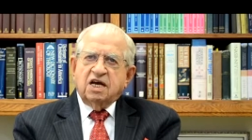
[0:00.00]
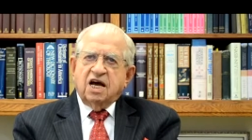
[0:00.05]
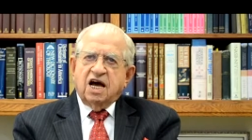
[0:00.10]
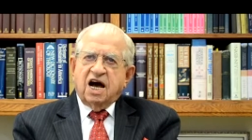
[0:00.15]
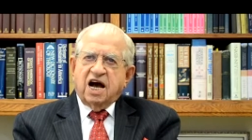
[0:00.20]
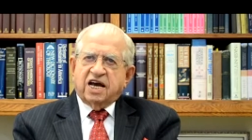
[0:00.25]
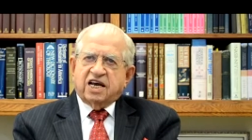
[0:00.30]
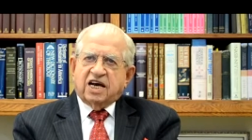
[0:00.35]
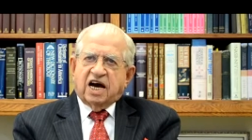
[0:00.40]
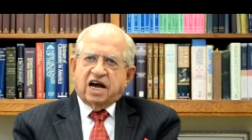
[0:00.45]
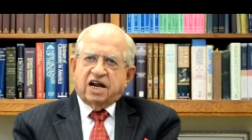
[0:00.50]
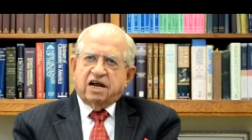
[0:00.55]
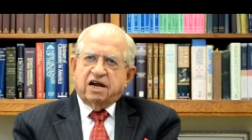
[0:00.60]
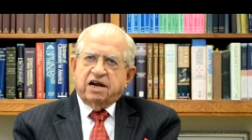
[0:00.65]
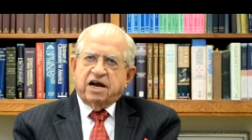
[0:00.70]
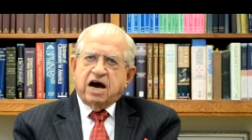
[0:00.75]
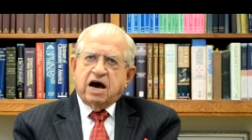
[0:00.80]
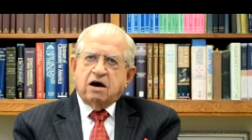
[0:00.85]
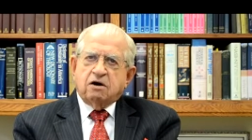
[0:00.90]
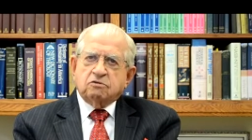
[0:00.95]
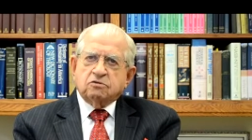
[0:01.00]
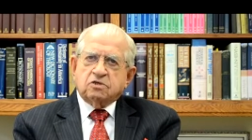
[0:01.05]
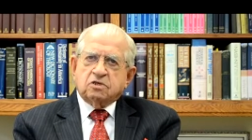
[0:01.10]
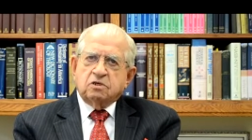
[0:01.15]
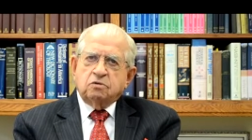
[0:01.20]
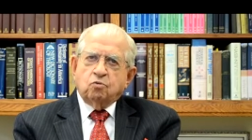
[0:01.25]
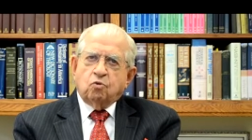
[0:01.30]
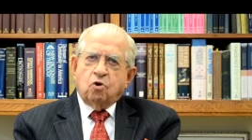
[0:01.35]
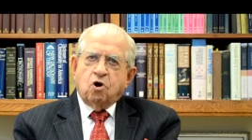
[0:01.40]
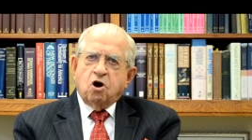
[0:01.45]
I got on out
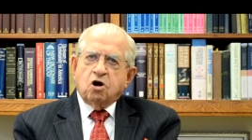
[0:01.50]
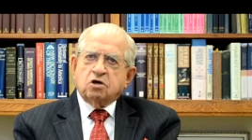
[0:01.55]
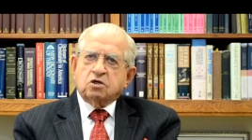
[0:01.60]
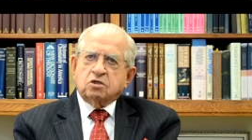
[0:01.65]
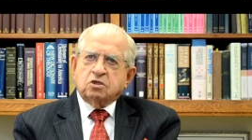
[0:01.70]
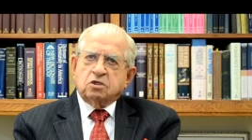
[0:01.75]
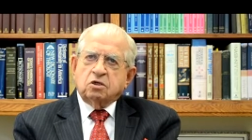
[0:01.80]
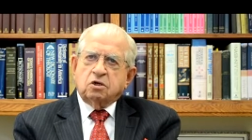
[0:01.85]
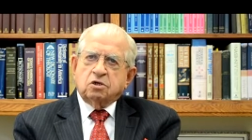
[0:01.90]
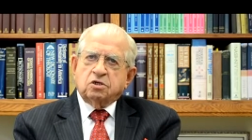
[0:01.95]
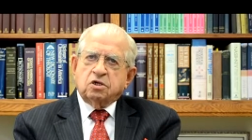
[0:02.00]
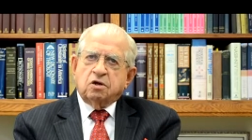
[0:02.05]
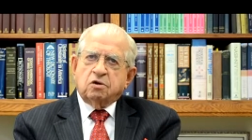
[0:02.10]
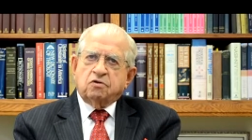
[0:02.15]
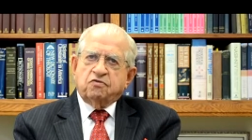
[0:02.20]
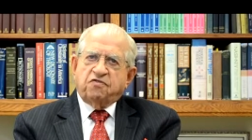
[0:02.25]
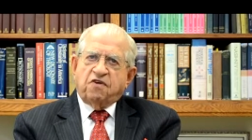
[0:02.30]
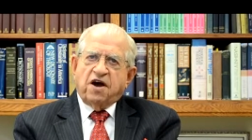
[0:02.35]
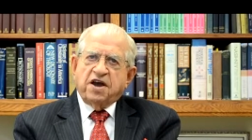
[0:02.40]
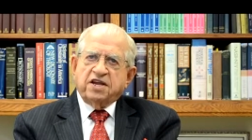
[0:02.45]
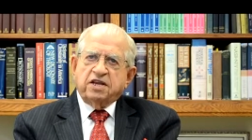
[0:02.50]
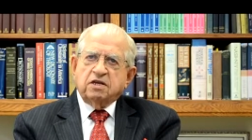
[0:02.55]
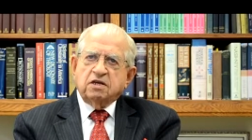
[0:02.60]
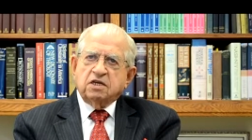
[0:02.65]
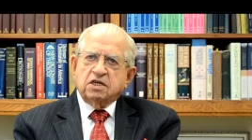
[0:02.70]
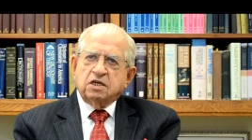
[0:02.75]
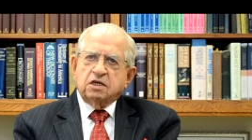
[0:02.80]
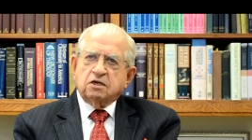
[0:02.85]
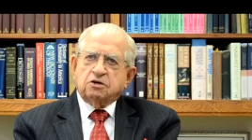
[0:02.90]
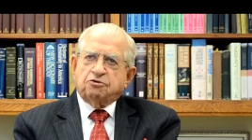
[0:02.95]
and walked toward the frightened
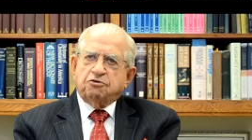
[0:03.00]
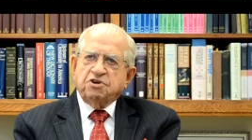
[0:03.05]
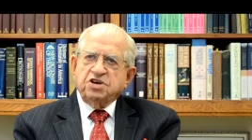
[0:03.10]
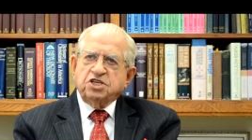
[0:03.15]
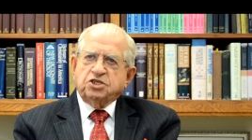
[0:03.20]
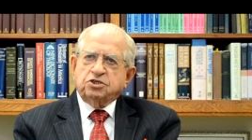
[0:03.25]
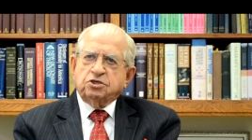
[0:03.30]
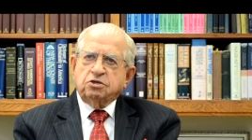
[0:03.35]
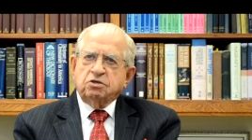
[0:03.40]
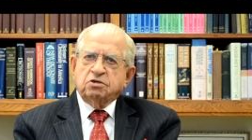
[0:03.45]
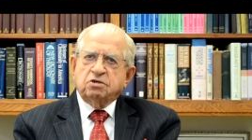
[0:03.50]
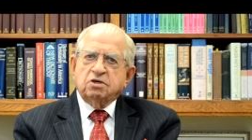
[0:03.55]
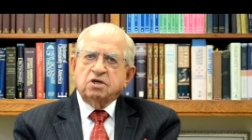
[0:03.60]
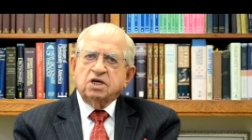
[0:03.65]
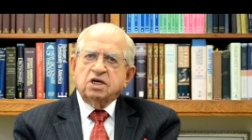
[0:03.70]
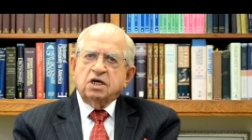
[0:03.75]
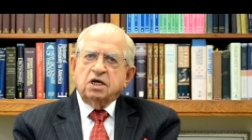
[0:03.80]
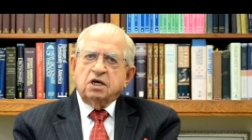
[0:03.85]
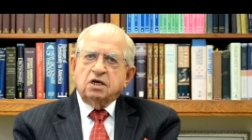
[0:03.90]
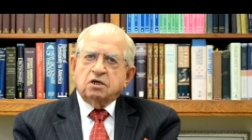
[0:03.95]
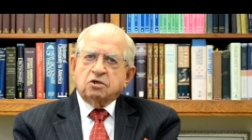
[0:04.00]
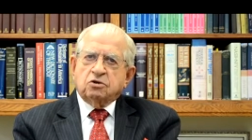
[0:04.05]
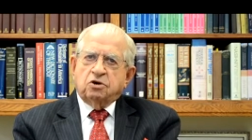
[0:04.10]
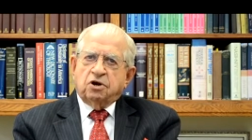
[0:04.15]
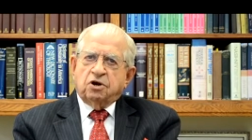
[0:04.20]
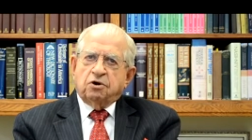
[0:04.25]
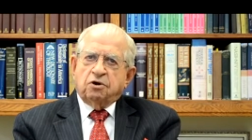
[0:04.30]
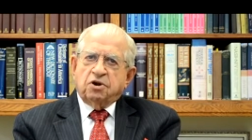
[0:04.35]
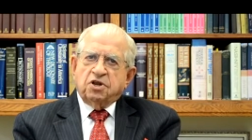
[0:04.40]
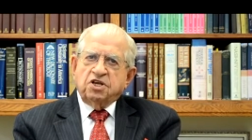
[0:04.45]
little creature and going
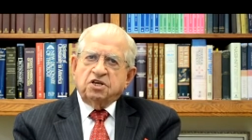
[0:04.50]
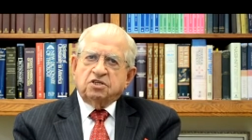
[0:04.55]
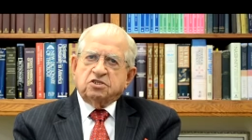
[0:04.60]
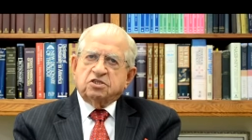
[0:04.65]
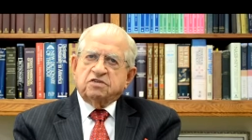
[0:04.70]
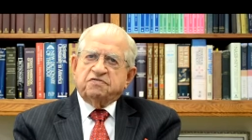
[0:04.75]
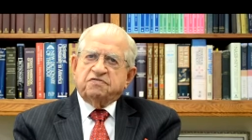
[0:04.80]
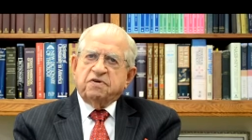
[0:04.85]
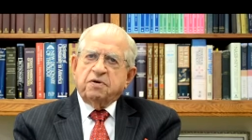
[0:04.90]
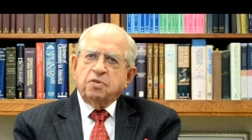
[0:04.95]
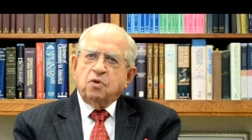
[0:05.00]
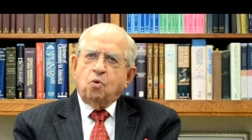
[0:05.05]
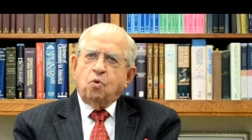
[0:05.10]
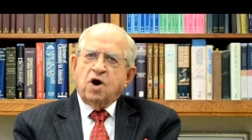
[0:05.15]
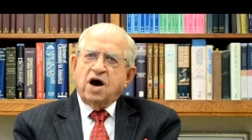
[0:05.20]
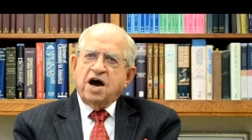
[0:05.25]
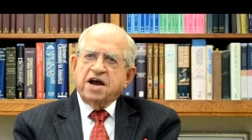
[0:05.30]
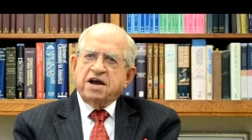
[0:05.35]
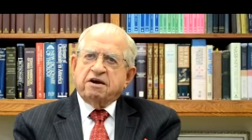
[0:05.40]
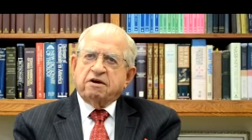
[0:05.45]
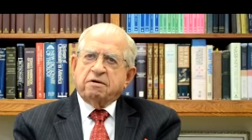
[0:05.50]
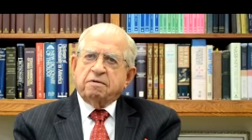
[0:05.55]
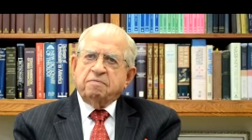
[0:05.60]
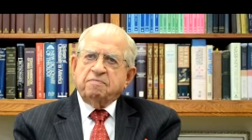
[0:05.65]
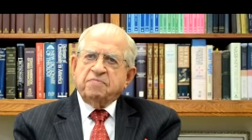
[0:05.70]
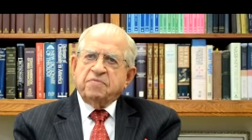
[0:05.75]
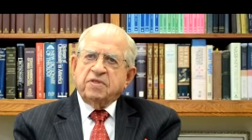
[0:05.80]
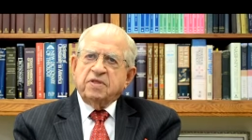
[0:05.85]
to release it from the wire.